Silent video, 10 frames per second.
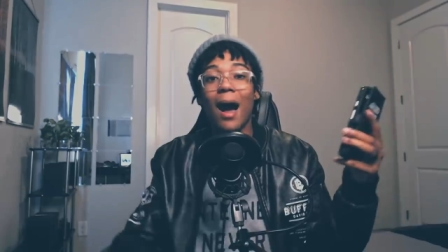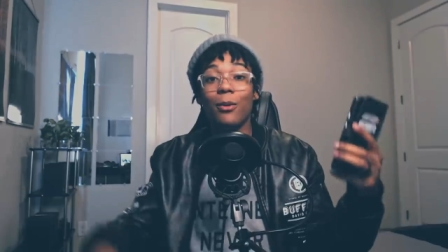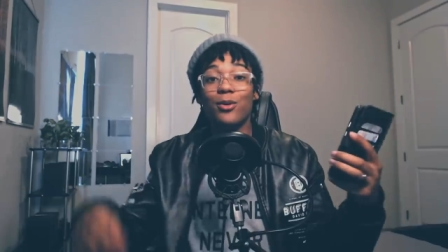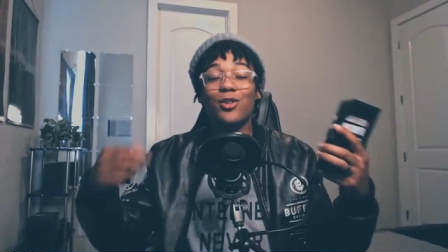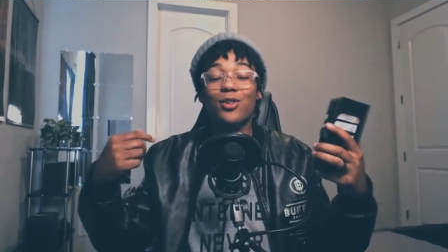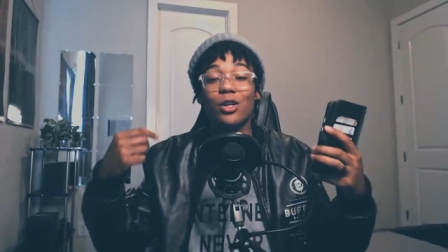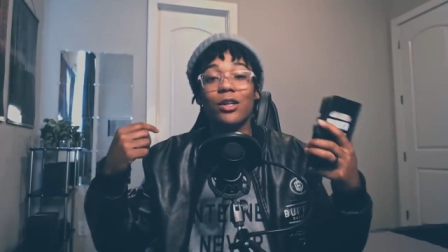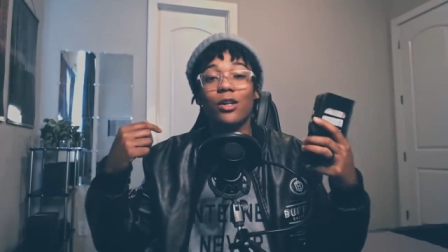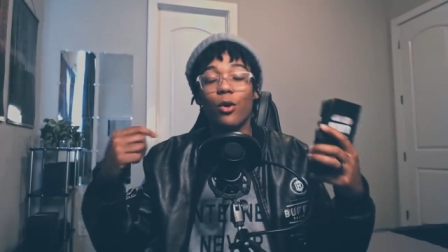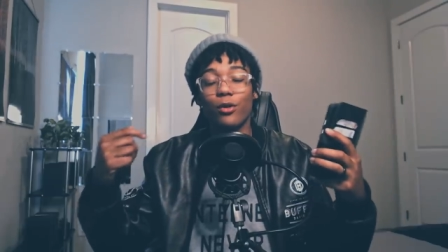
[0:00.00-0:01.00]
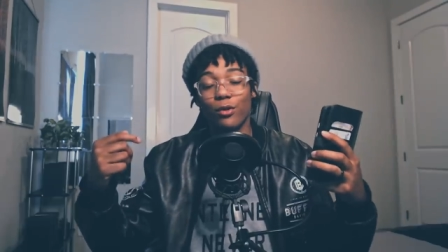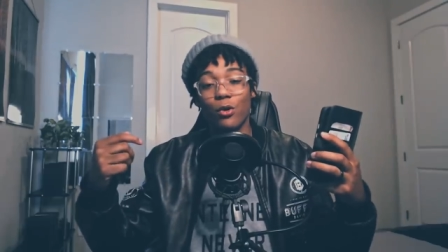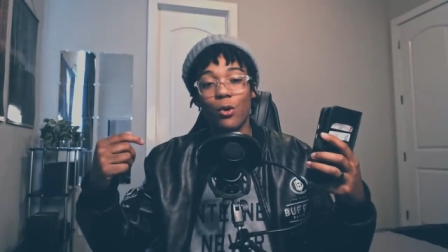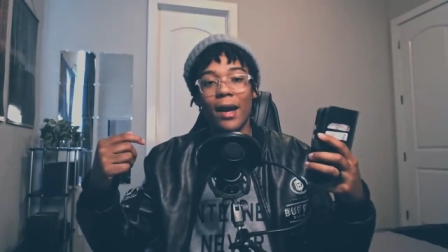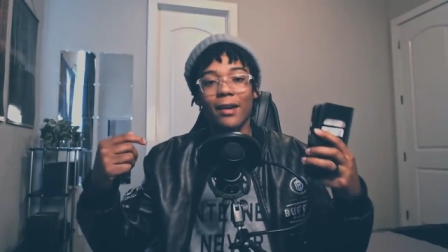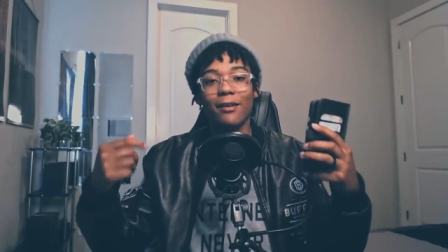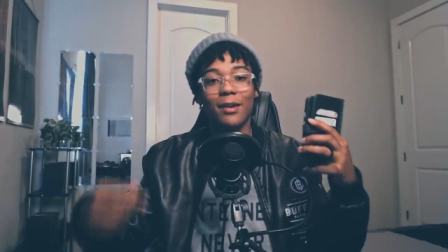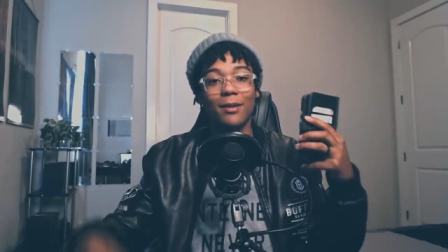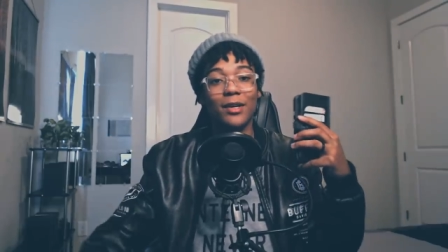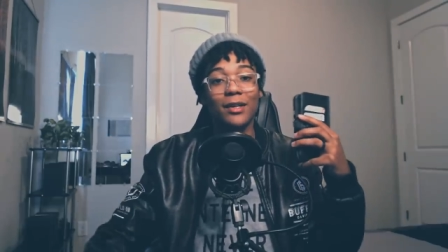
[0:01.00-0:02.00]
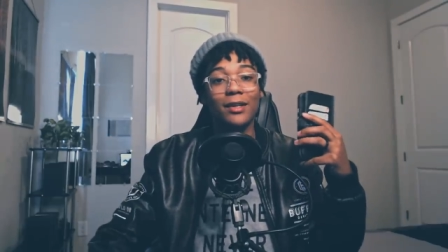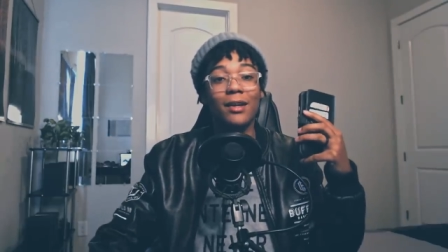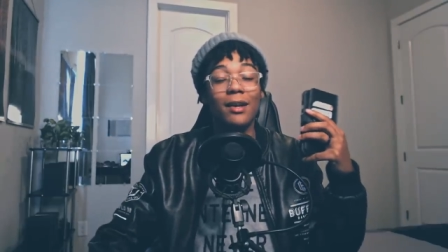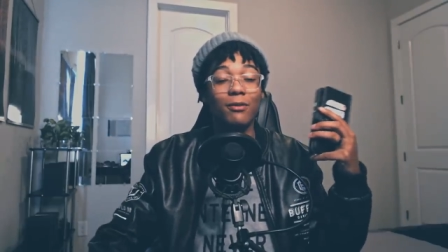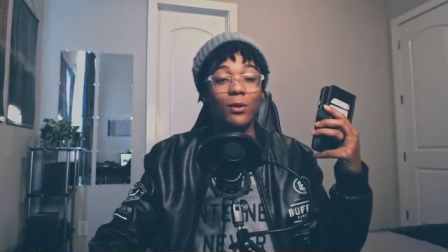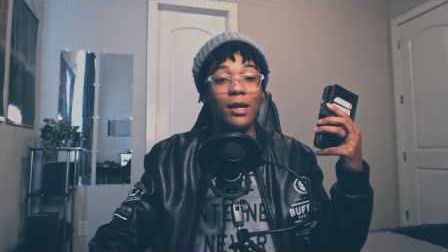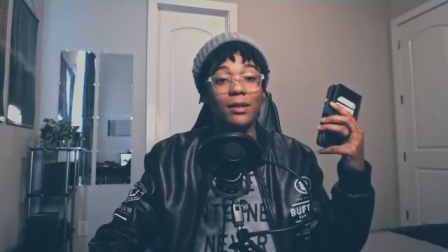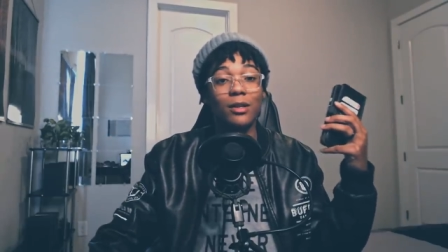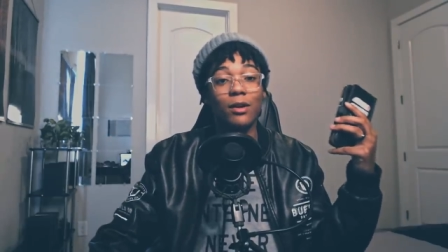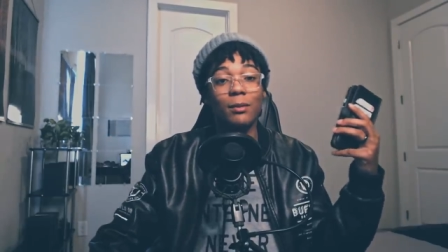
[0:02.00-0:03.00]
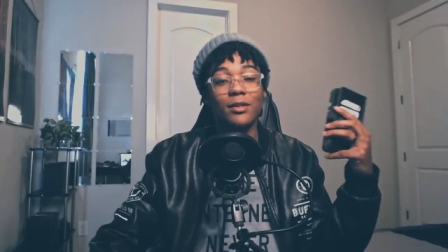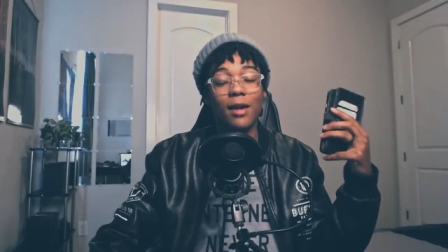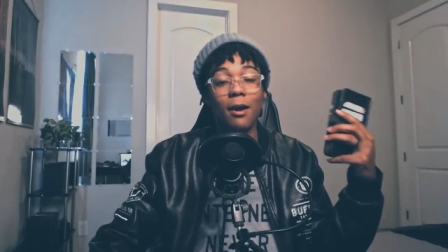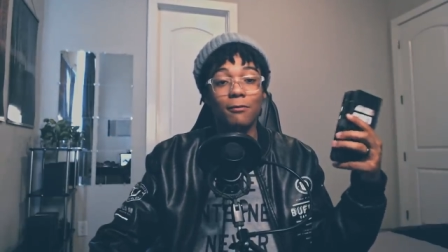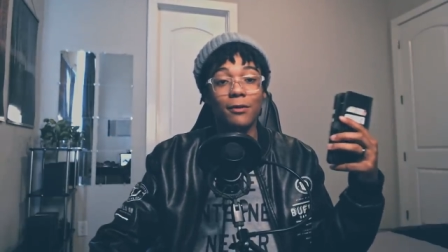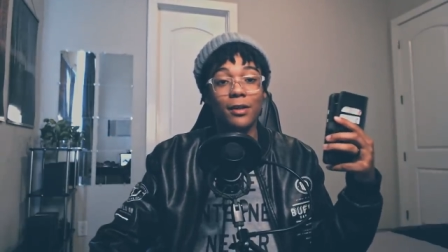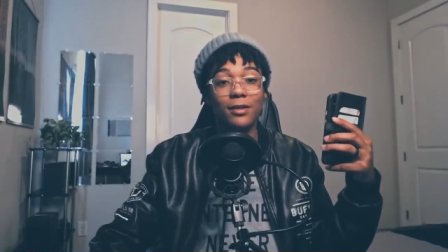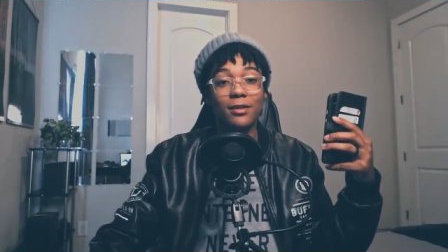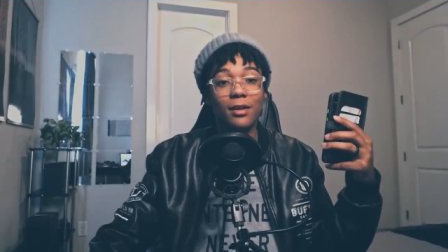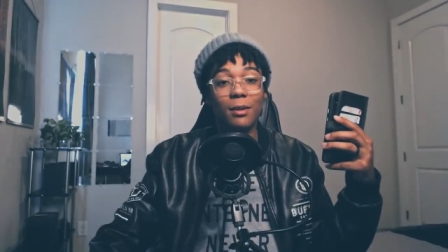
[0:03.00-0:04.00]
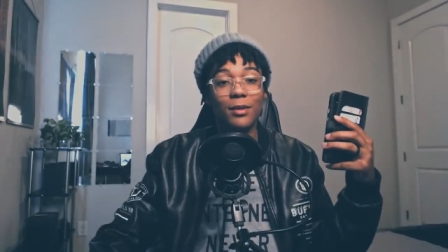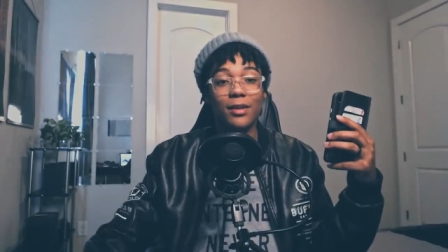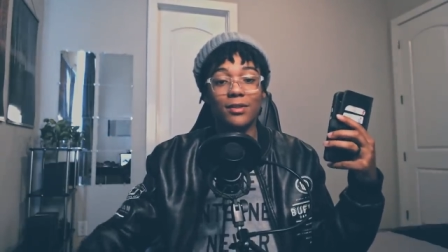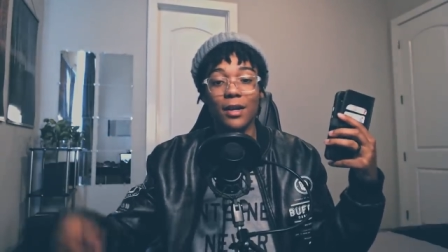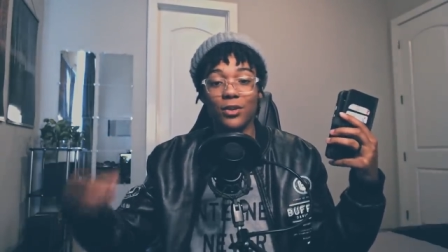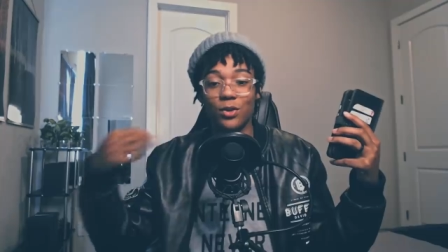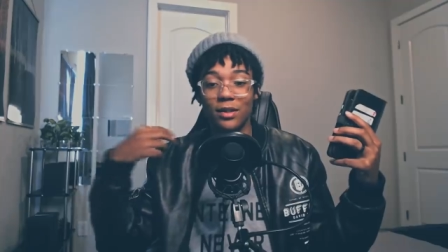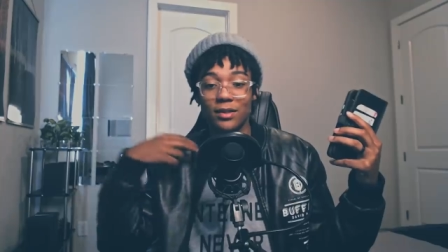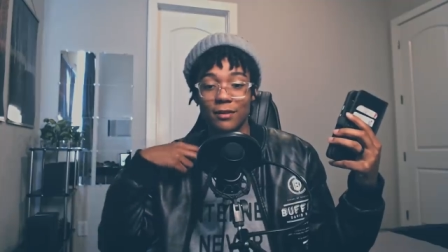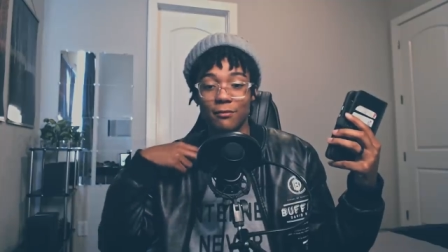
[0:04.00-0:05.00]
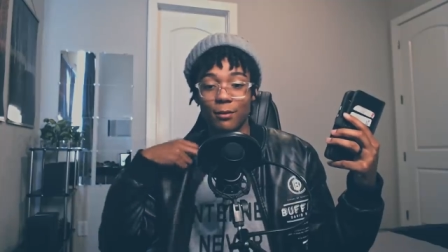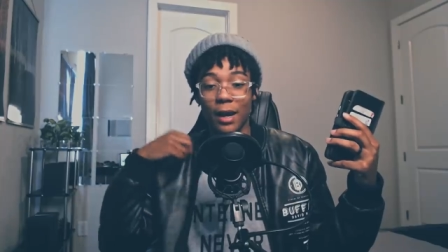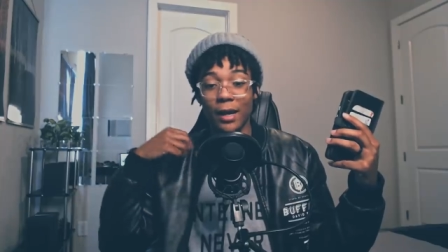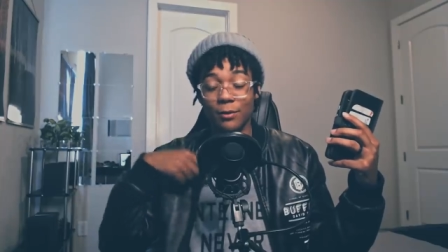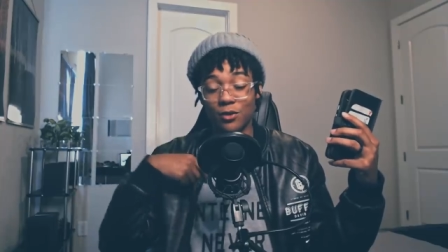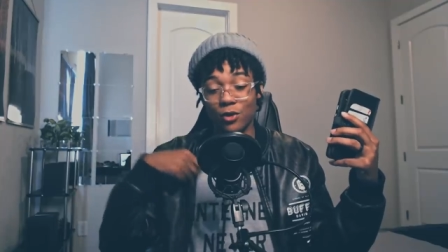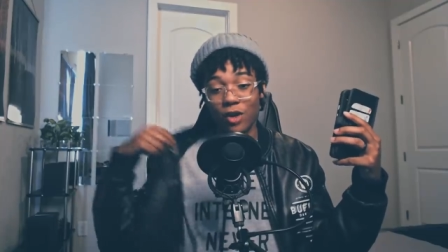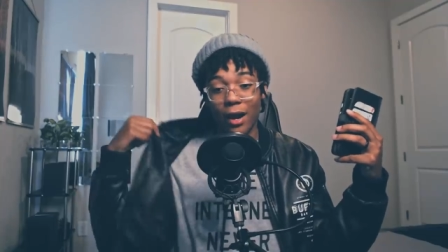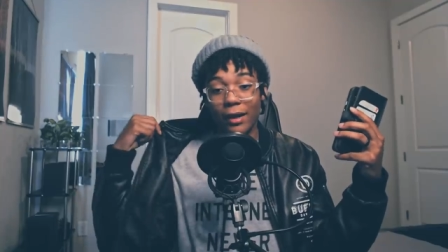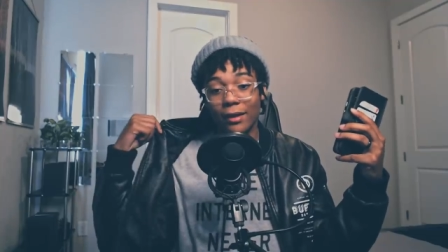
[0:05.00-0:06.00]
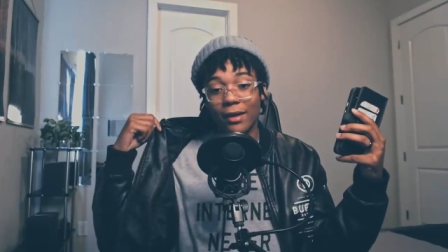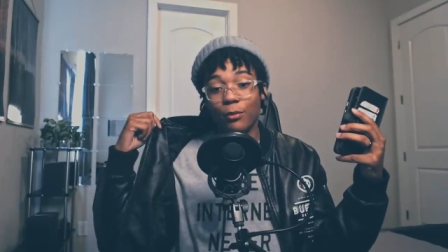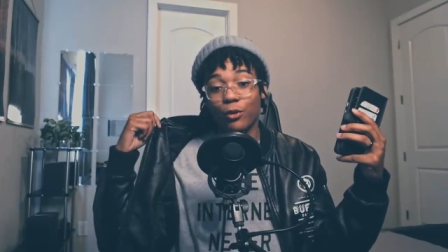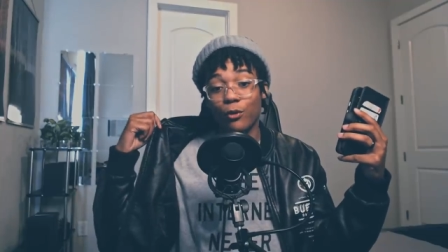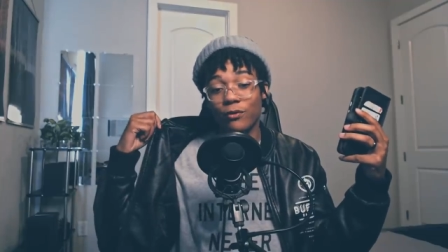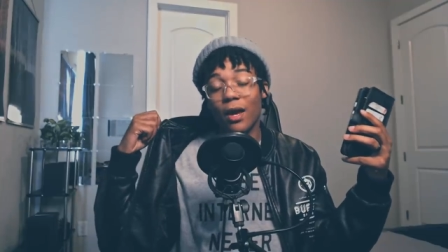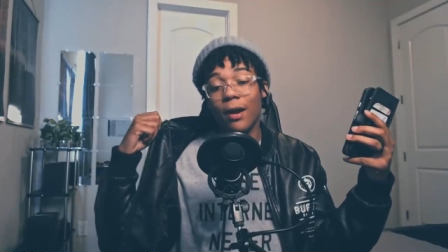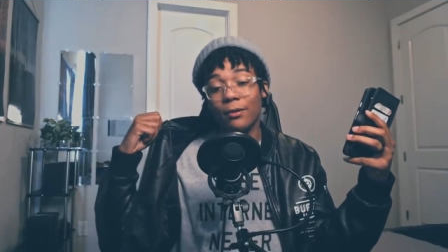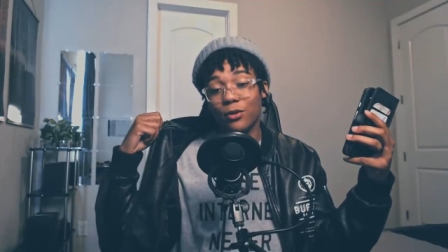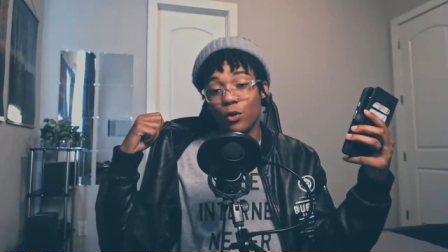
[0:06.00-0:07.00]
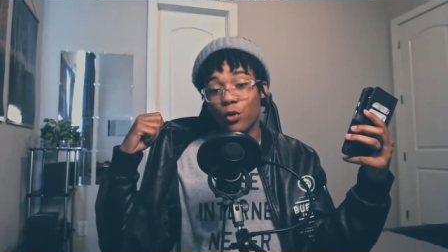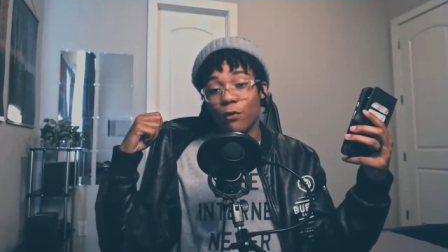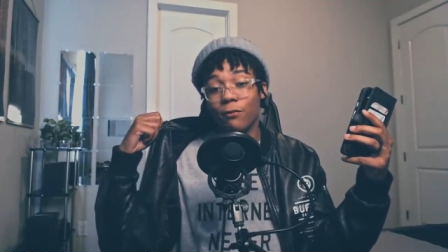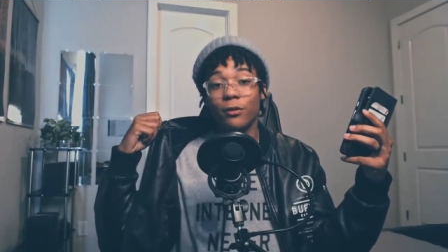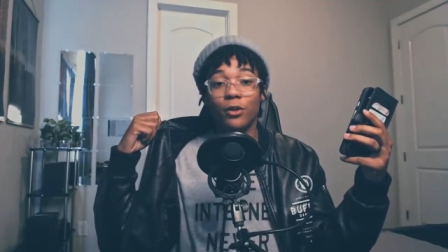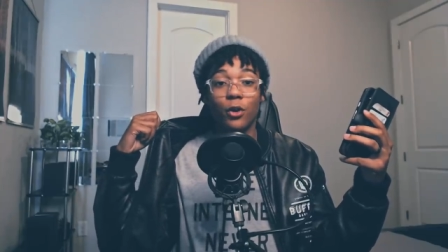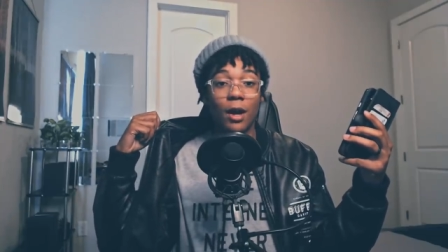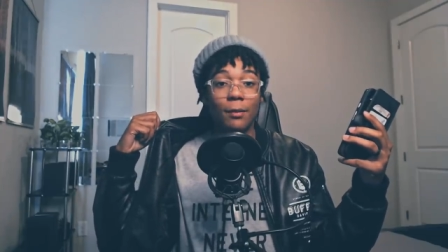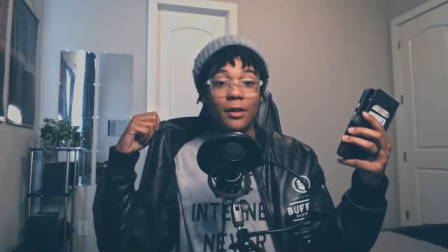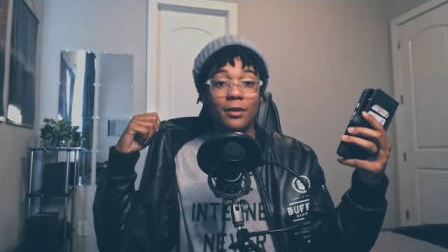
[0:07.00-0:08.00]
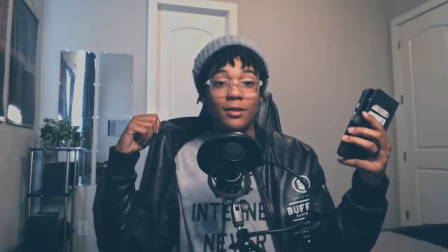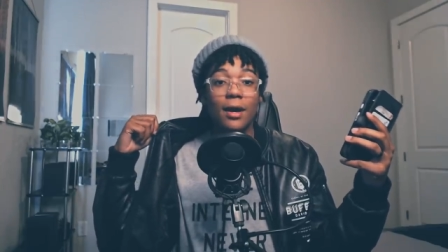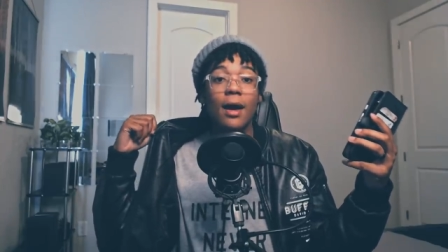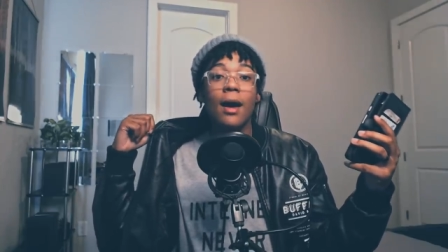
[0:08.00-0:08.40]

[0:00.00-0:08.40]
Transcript: I was just gonna go through and give my opinion on everyone at the Grammys outfits, because as you can see from my hipster jacket that proves that I'm too cool for the Grammys,